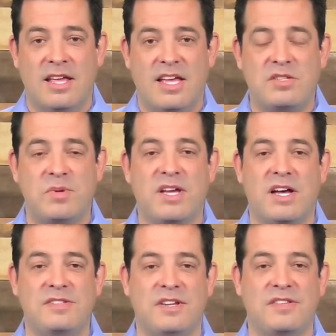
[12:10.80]
is
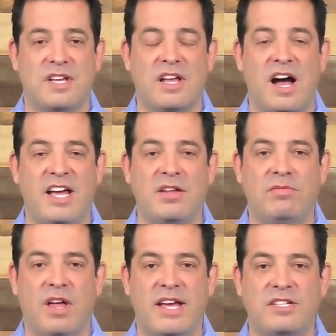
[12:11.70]
because it is a kind
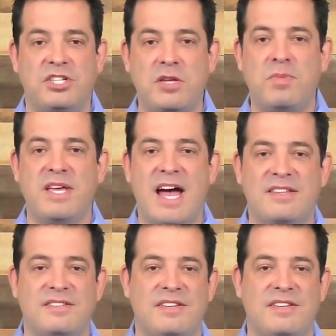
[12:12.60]
of like GPS